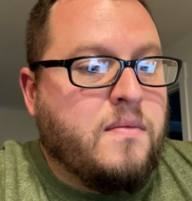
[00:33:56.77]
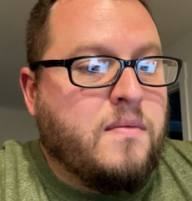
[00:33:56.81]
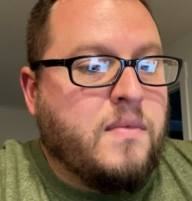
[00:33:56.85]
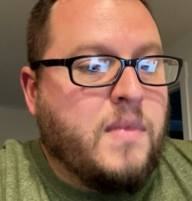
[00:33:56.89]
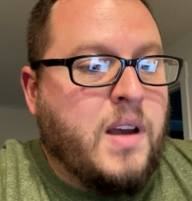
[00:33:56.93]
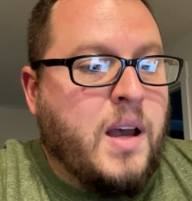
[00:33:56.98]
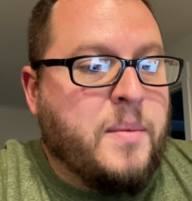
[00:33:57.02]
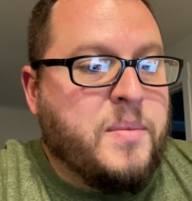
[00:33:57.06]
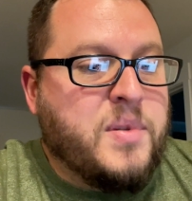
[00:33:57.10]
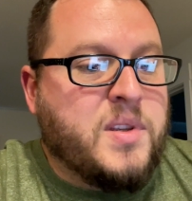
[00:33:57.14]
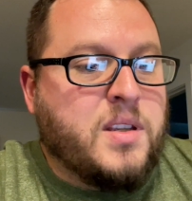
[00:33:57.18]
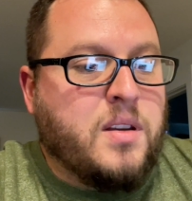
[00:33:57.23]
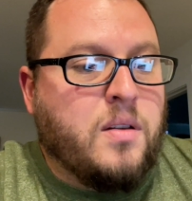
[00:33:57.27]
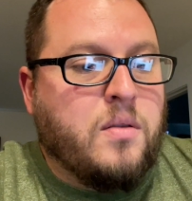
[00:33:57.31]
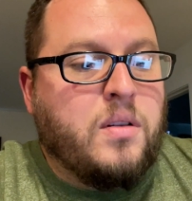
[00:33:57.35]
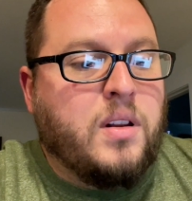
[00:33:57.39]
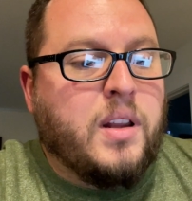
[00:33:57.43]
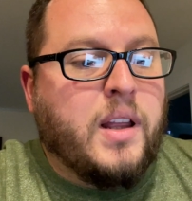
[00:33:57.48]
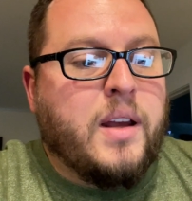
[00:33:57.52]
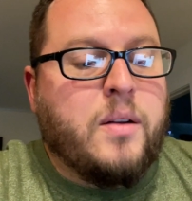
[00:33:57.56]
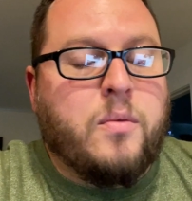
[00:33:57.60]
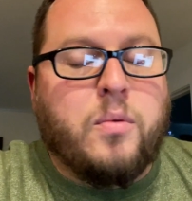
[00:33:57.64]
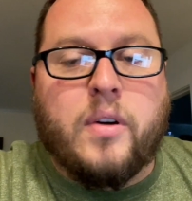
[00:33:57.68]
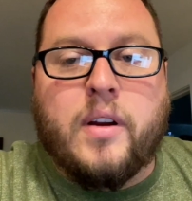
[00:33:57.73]
I'm so
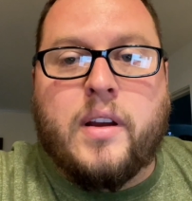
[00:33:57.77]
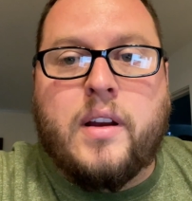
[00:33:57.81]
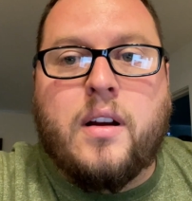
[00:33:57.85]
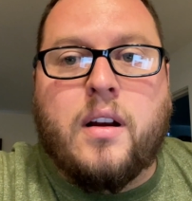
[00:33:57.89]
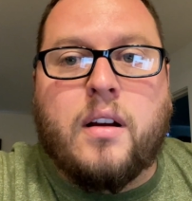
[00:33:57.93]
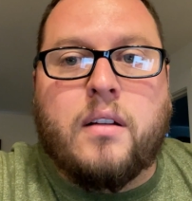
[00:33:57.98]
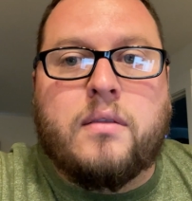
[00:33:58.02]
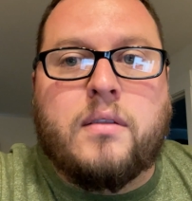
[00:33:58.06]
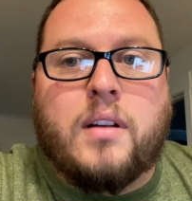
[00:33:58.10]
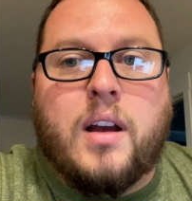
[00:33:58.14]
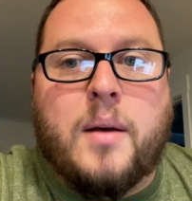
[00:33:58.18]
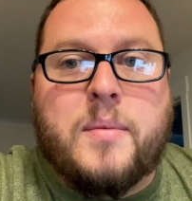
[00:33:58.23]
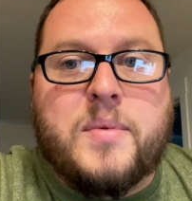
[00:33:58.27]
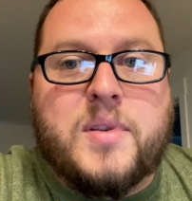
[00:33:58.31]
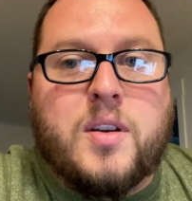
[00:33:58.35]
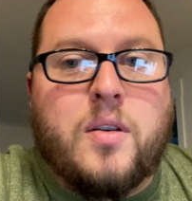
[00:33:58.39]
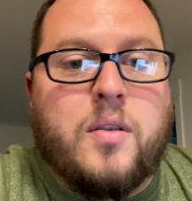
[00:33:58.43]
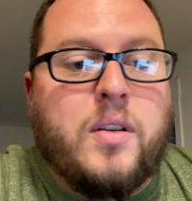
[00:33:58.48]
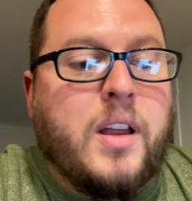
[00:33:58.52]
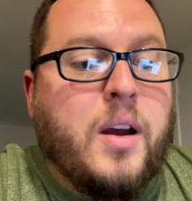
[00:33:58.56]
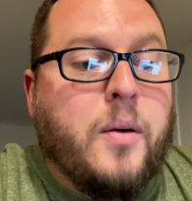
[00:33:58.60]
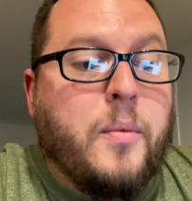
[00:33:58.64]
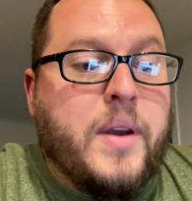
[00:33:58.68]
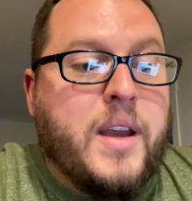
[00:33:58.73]
glad we're here. I'm so
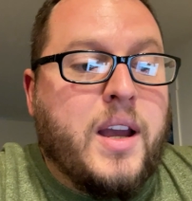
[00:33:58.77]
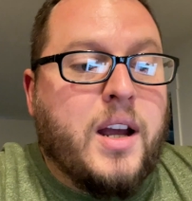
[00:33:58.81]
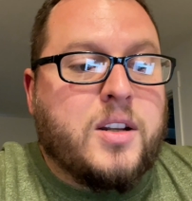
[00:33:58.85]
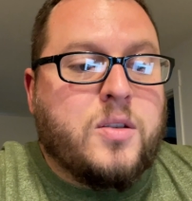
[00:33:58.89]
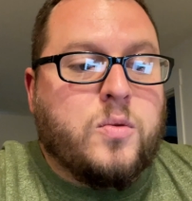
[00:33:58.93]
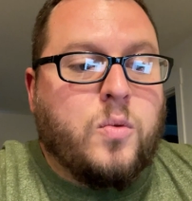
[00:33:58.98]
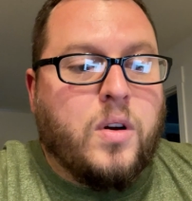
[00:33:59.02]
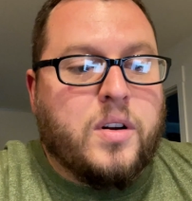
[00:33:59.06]
glad we got to